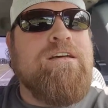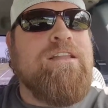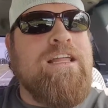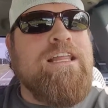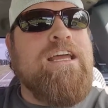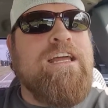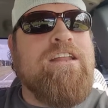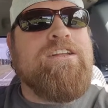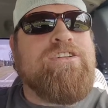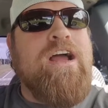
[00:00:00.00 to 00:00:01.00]
they leak into
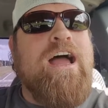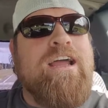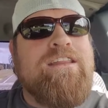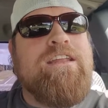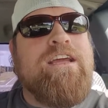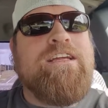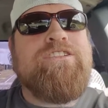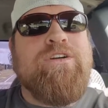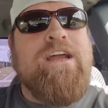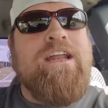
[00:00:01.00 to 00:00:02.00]
the track, and then it gets
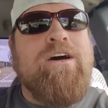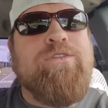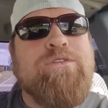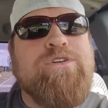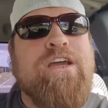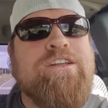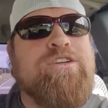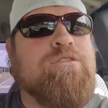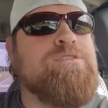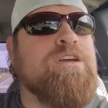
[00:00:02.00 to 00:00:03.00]
drained out through drain
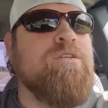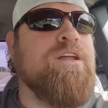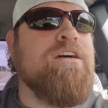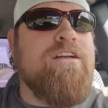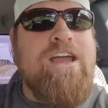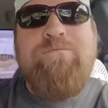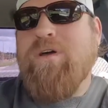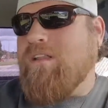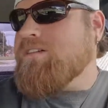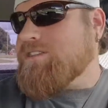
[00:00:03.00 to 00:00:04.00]
tubes that go down your
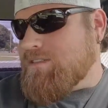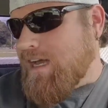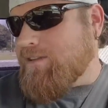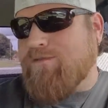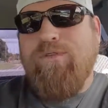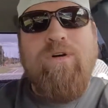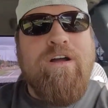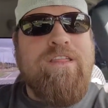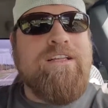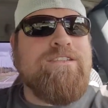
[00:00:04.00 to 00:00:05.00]
A-pillars and out the floor.
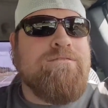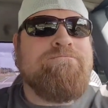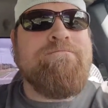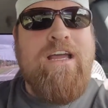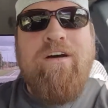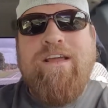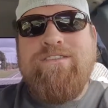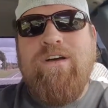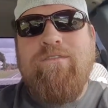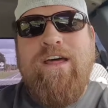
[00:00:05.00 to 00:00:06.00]
That's how they
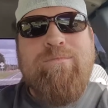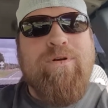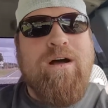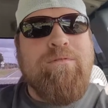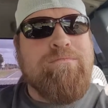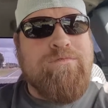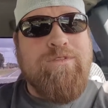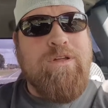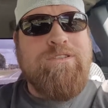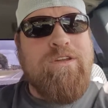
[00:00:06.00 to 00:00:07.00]
solve that problem. For
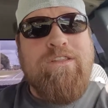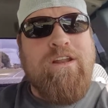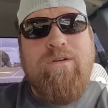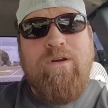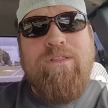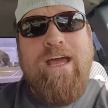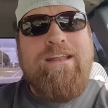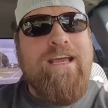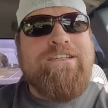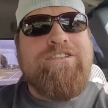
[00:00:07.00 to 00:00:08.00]
those of you that don't know that,
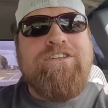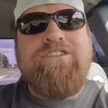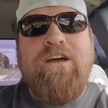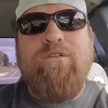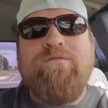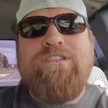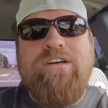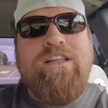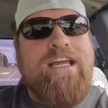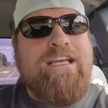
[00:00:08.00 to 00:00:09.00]
yes, your sunroof
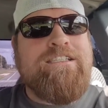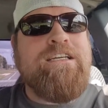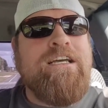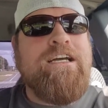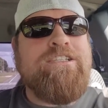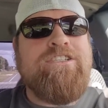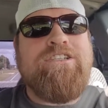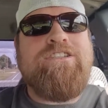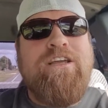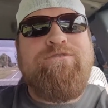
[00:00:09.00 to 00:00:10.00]
still leaks. It's
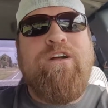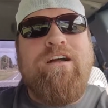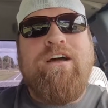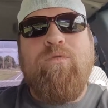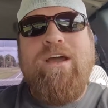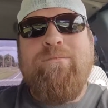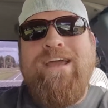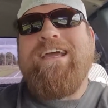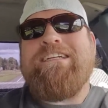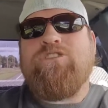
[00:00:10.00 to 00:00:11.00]
just they figure out a way to
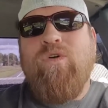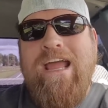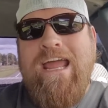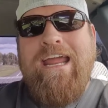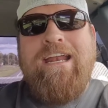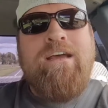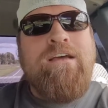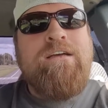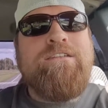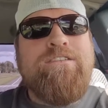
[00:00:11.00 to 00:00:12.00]
make it
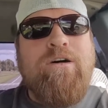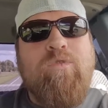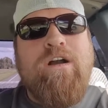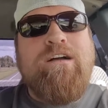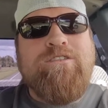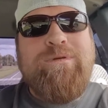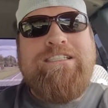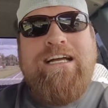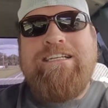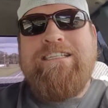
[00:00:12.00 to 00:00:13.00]
drain somewhere else
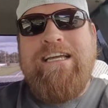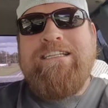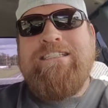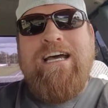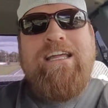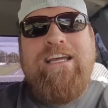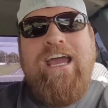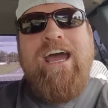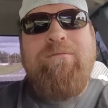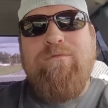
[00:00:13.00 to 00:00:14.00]
besides inside the
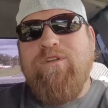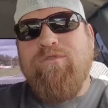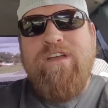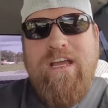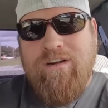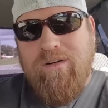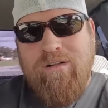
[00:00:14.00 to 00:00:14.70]
cab of your vehicle.